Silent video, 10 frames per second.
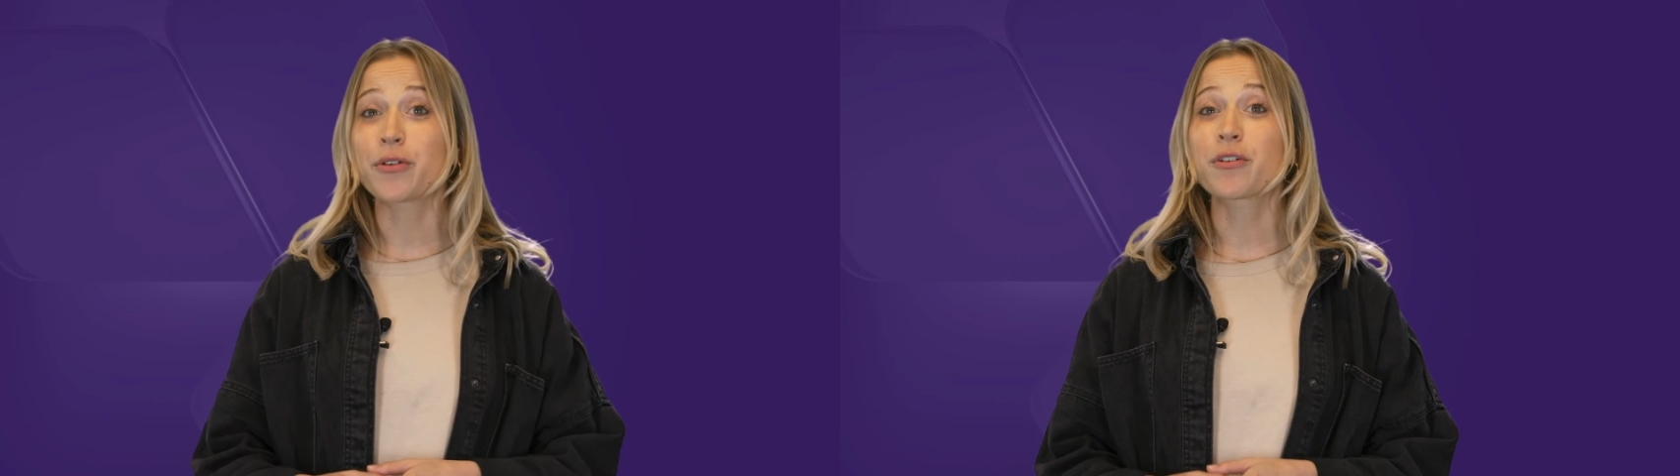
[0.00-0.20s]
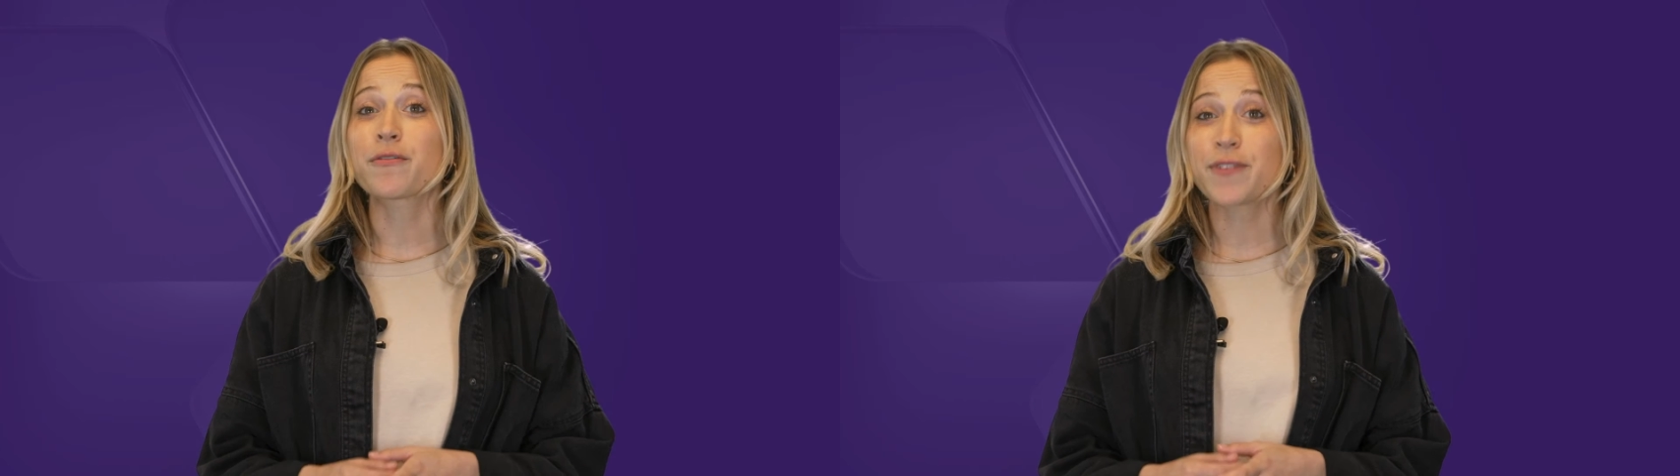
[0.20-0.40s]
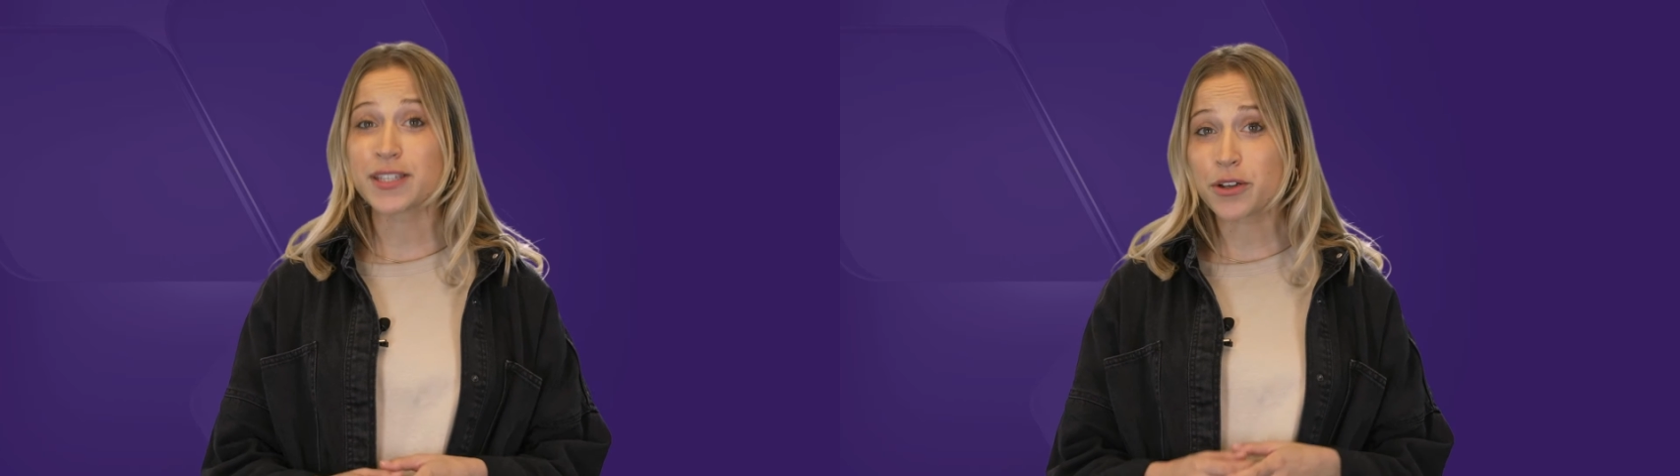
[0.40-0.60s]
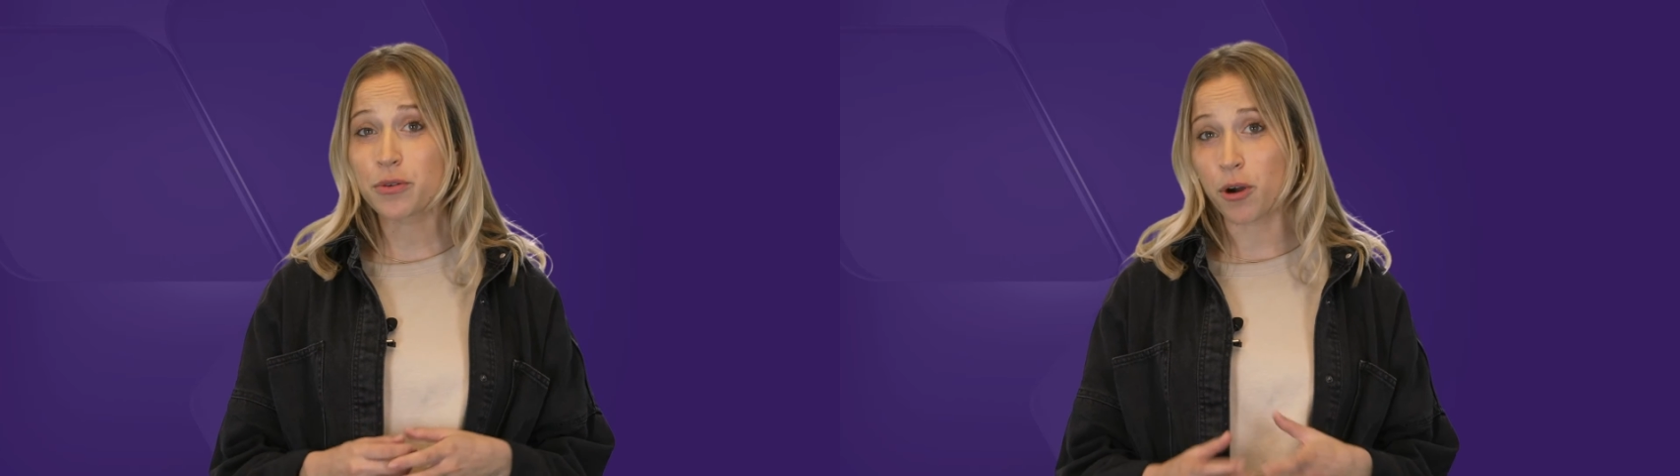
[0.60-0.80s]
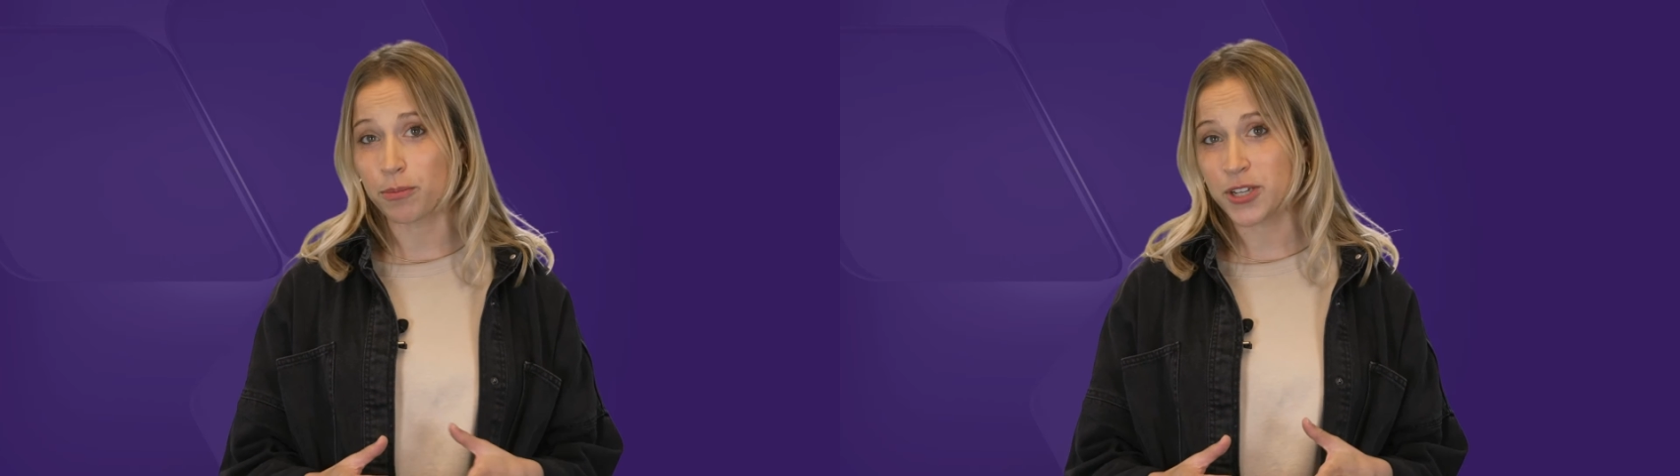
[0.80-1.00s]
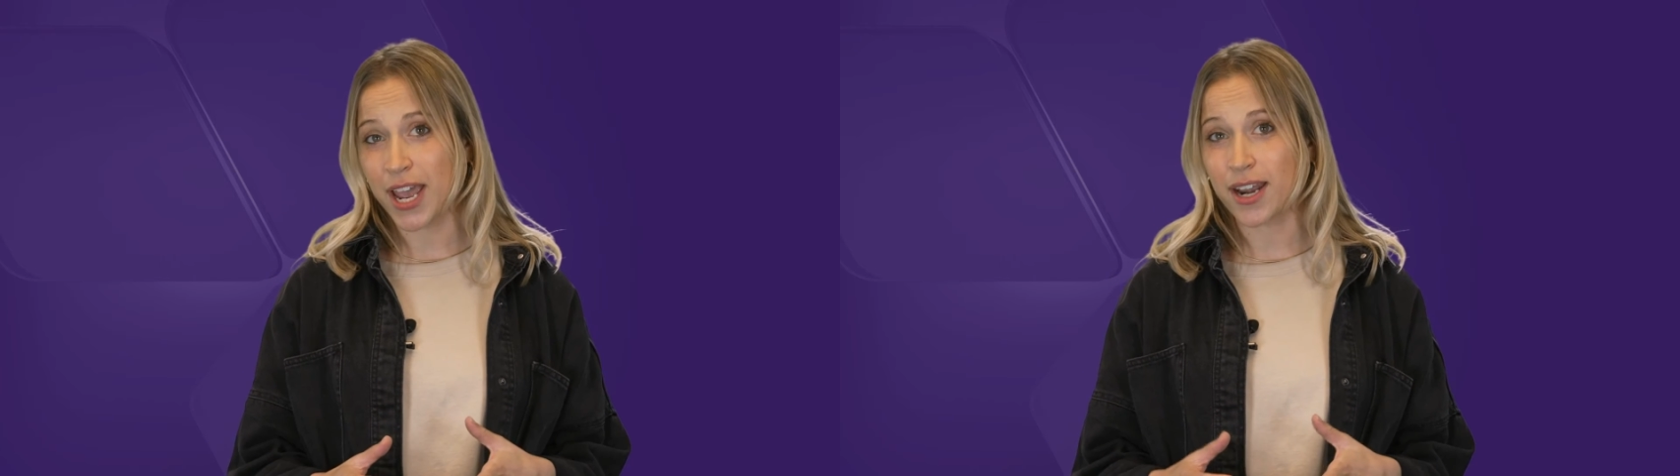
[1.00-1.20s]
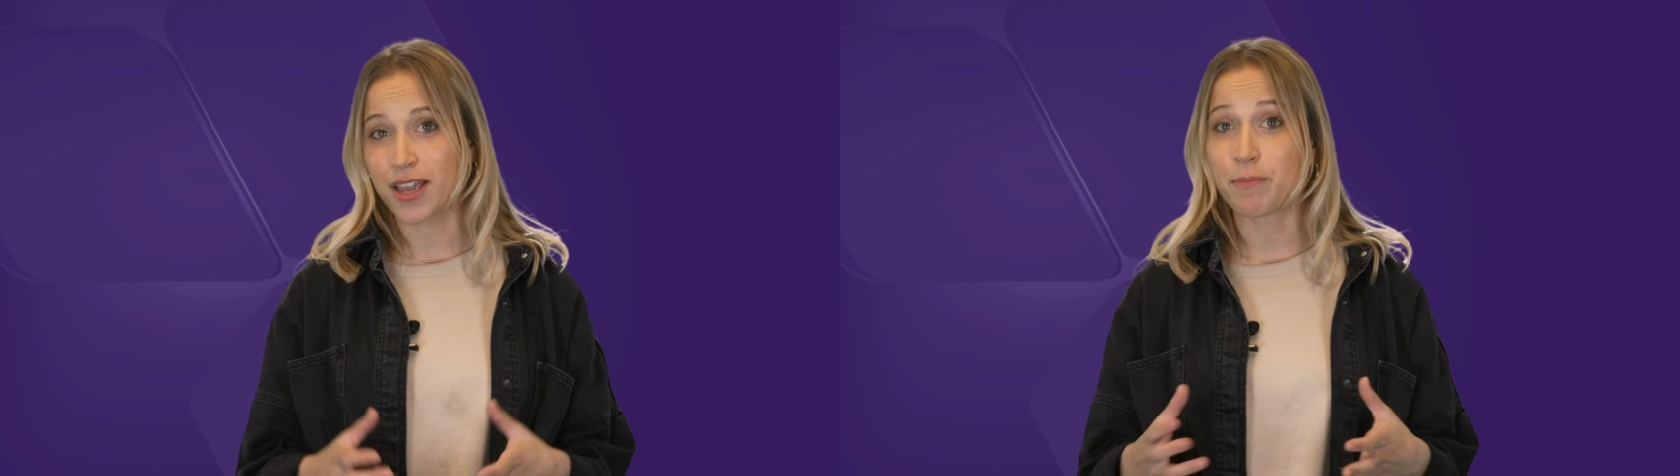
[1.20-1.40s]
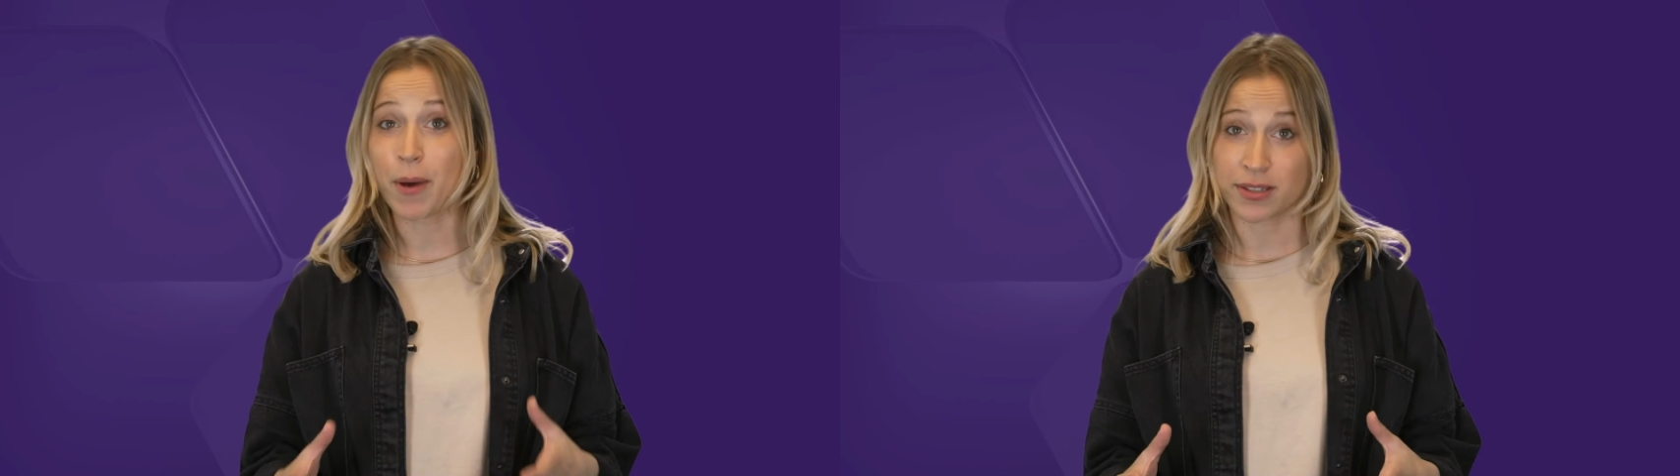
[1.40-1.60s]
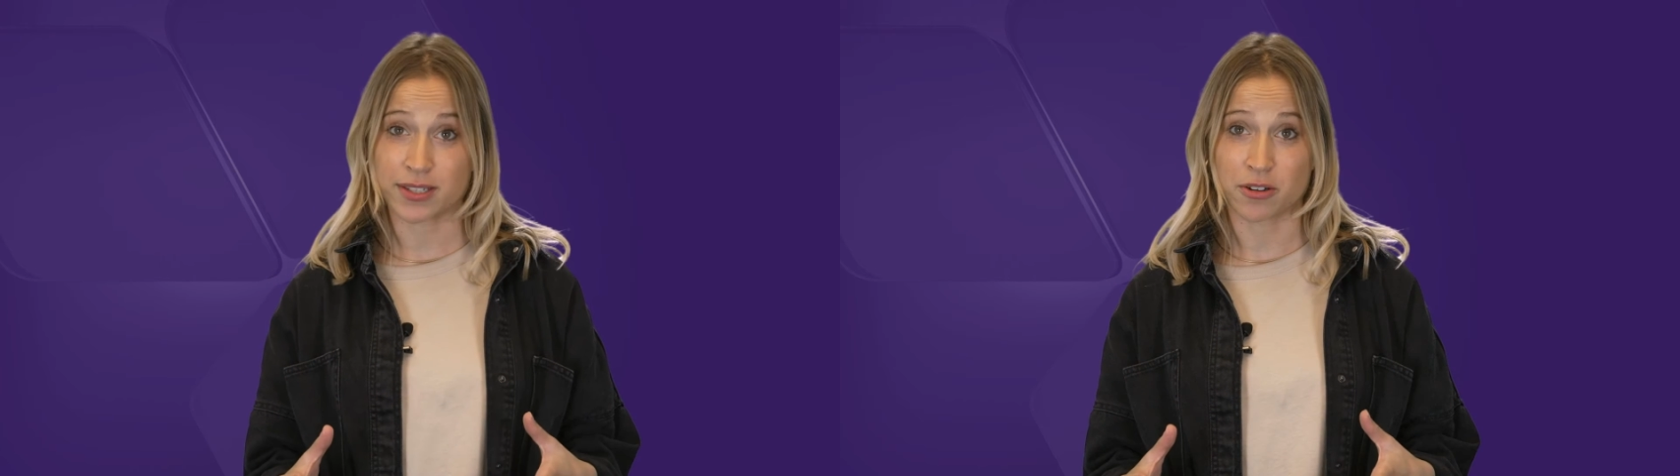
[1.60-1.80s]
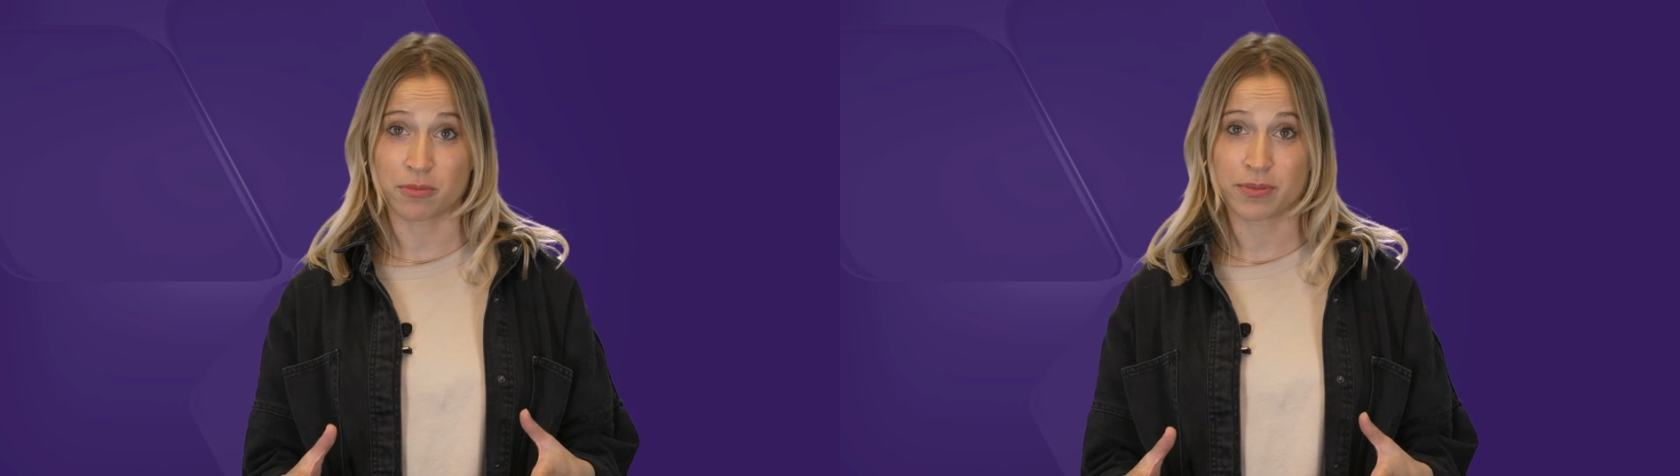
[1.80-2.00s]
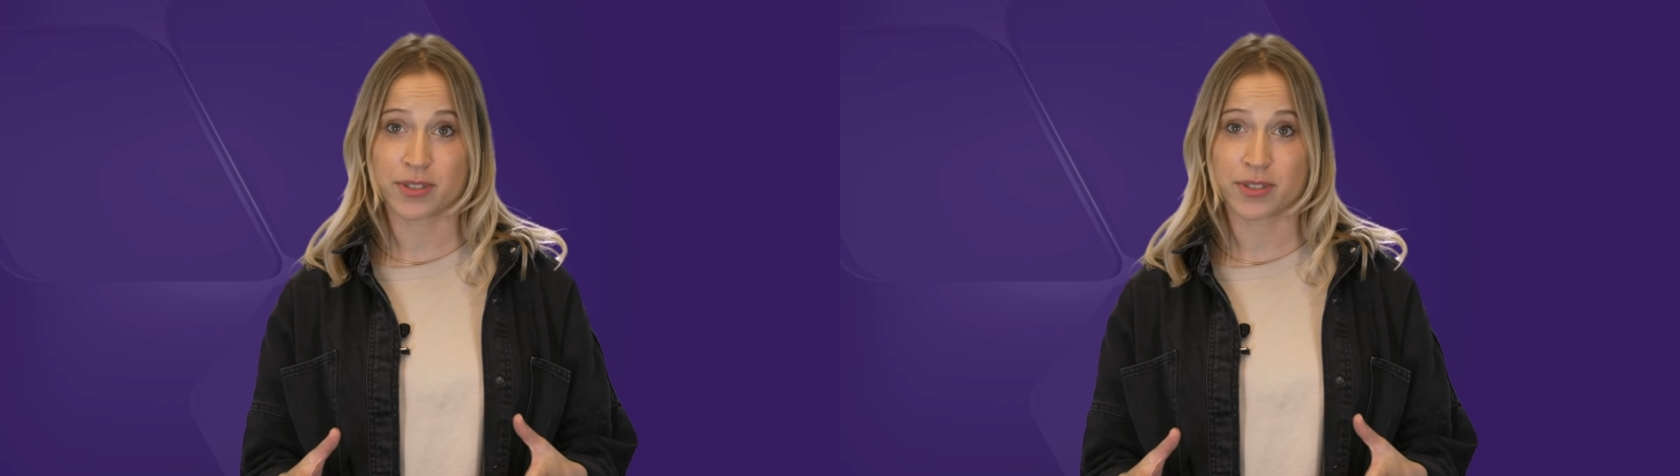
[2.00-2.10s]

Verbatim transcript: on a physical object like a bus stop